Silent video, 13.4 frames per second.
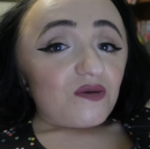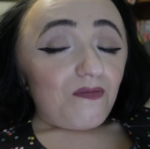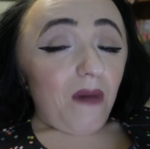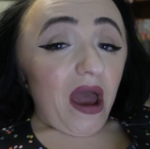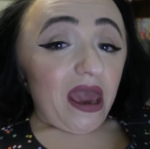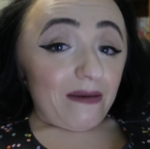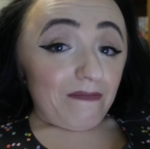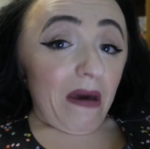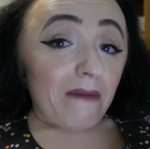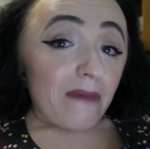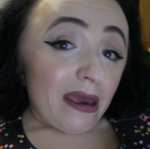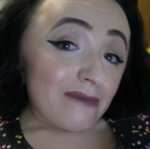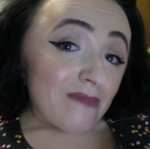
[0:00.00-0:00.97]
my,
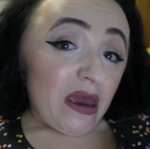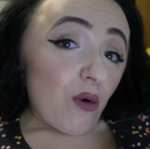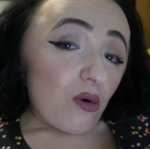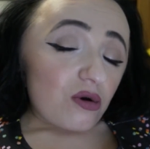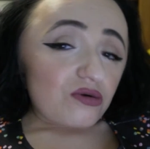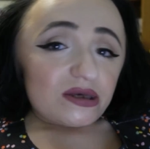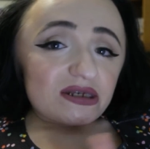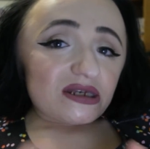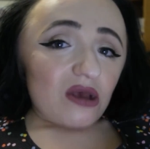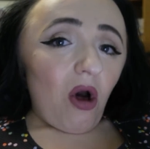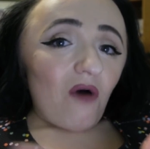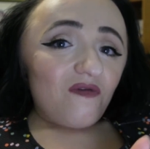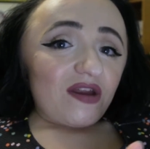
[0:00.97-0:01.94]
my my order. This is a
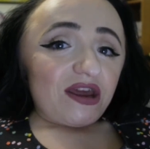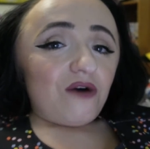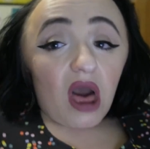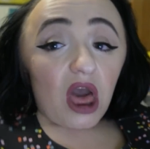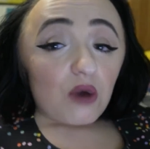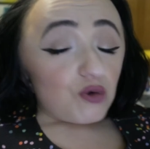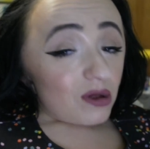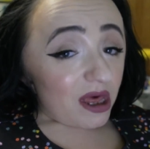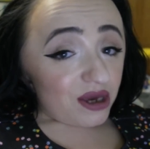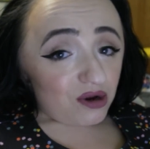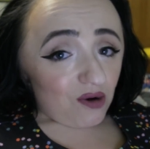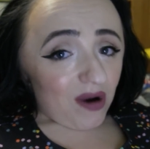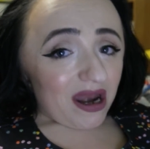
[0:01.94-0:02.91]
haul video. I will let
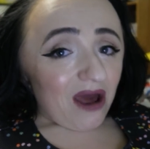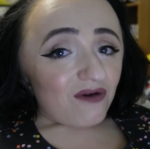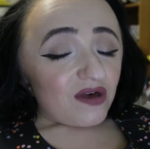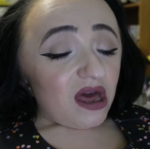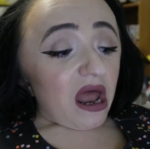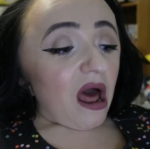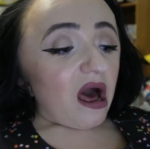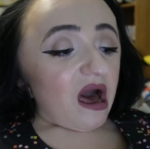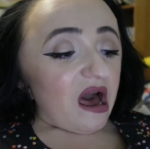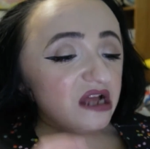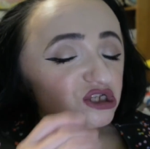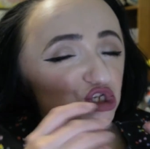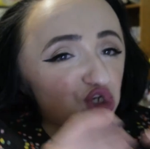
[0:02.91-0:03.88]
you know right now that
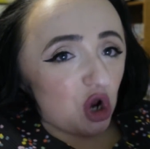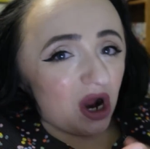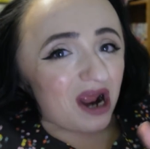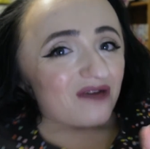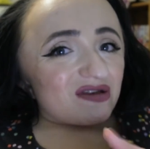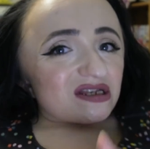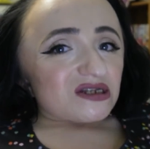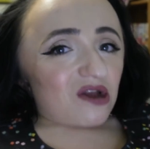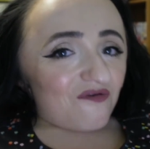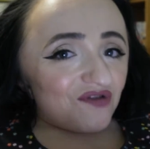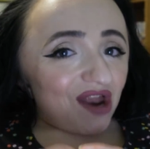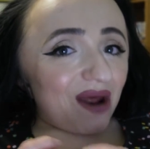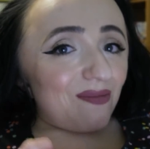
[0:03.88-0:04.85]
a chunk of the
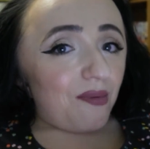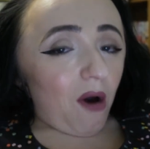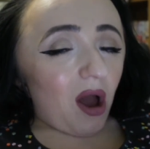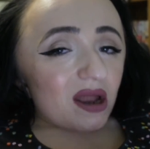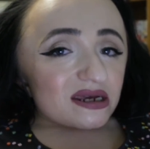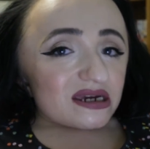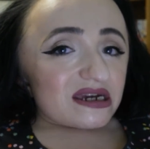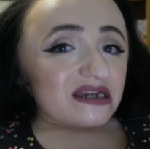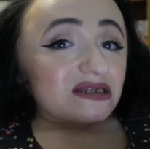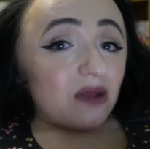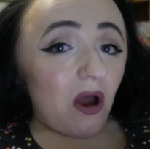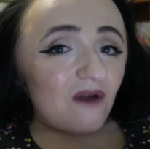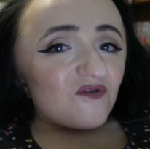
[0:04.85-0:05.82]
stuff that I bought is
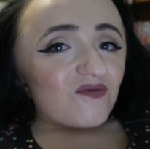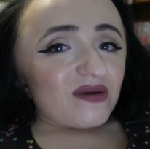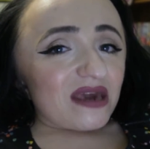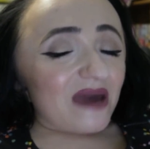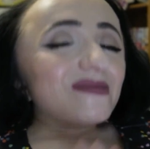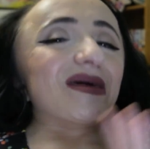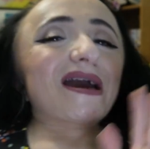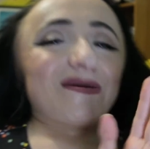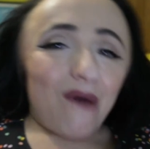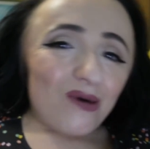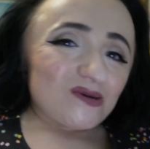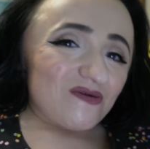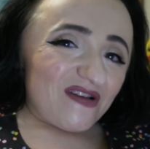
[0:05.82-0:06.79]
not for me. I mean, like
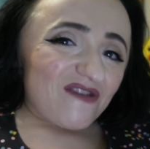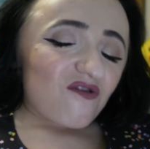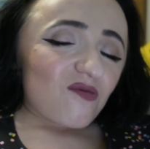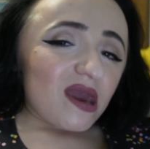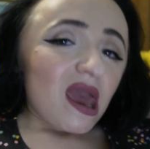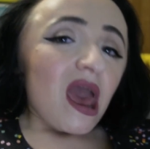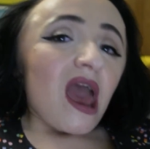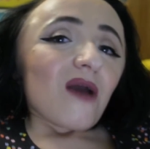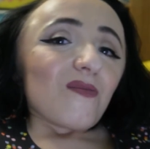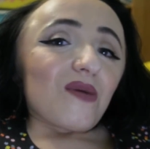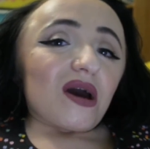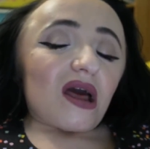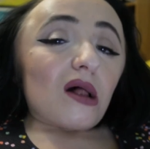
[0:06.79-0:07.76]
most of it's for me,
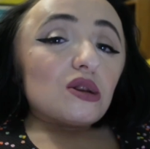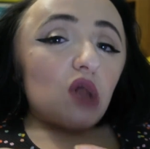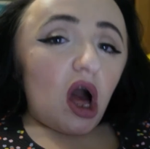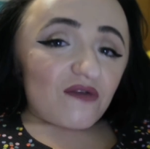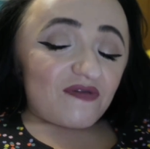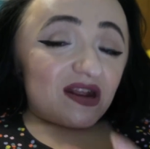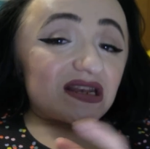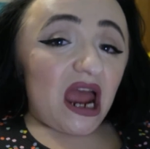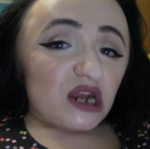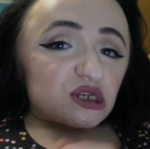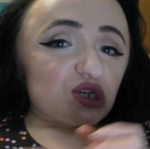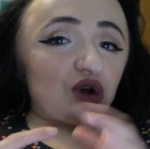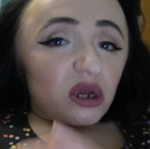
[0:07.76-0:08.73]
but a lot of it is
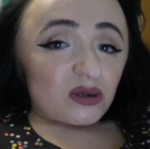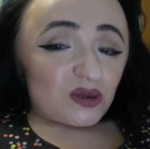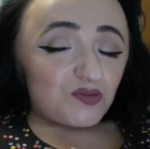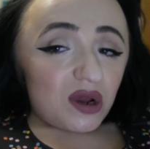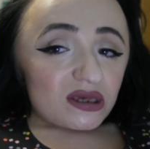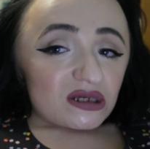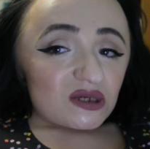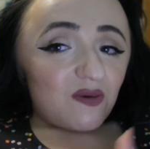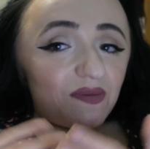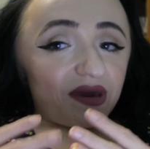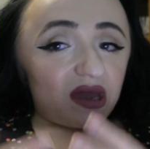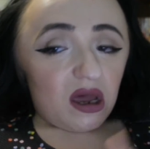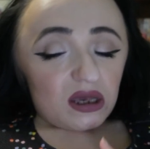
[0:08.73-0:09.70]
actually Christmas presents. But
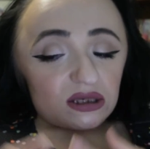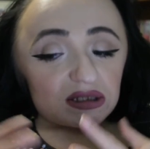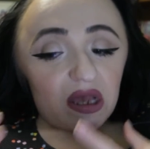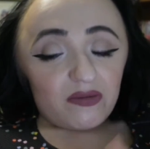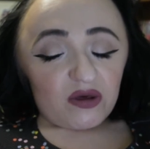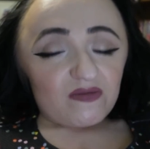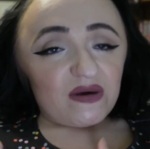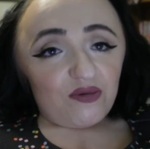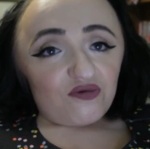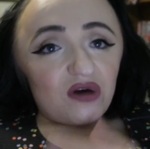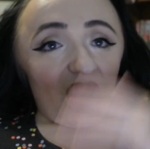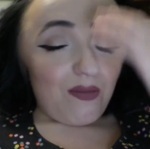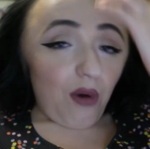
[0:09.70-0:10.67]
because some of the people
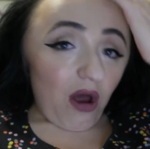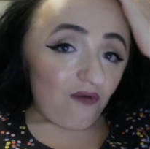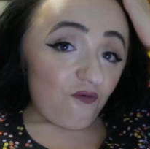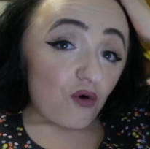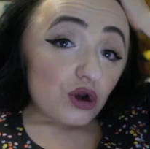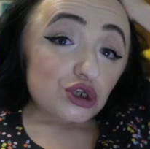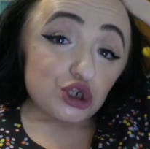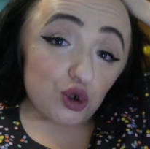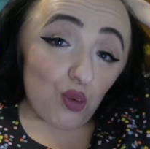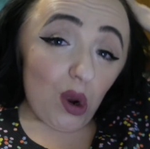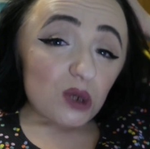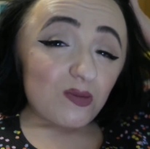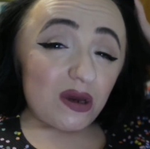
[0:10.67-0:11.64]
that I bought for do
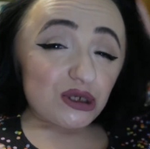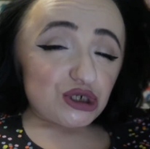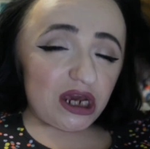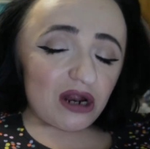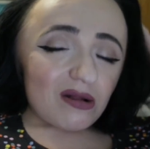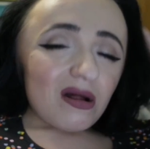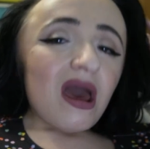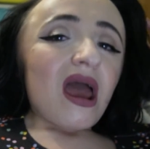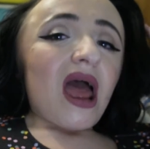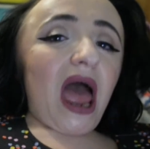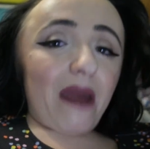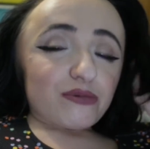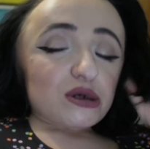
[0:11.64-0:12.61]
watch my channel,
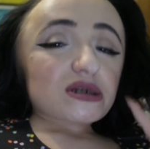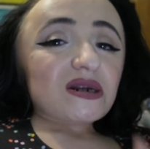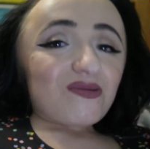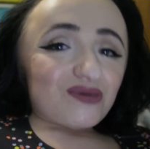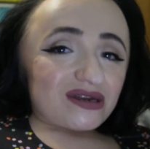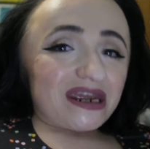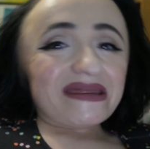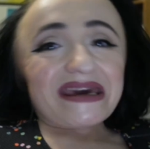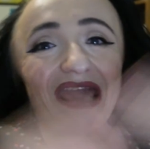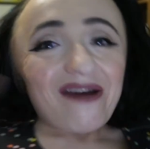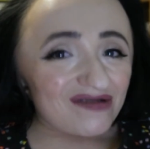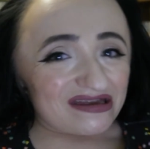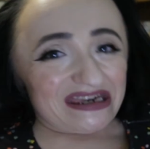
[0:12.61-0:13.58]
I'm just gonna pretend like
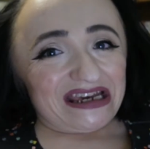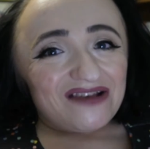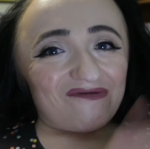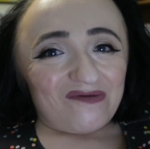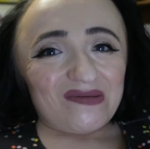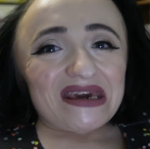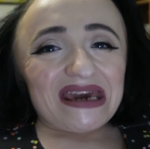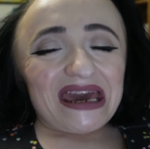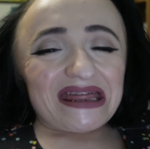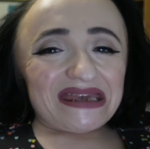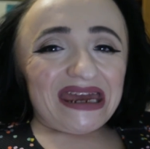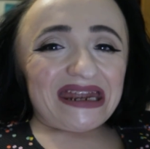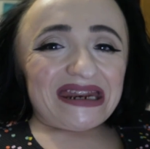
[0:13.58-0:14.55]
everything is for me,
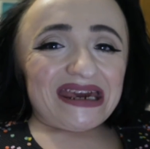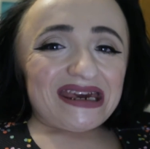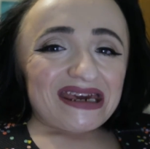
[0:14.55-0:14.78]
and then